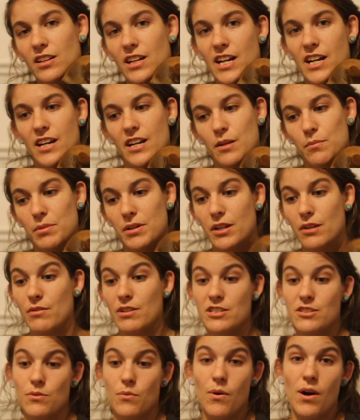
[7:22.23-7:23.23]
and a big
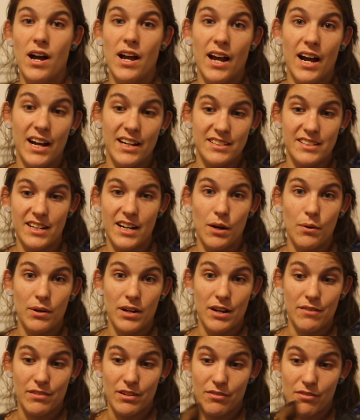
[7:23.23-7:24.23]
reason why I said I would
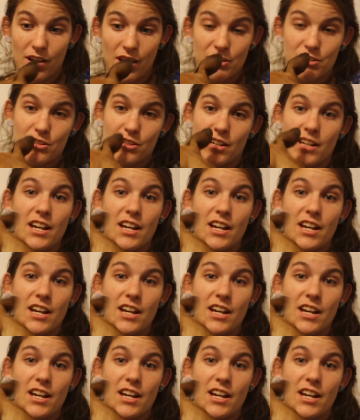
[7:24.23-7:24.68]
never foster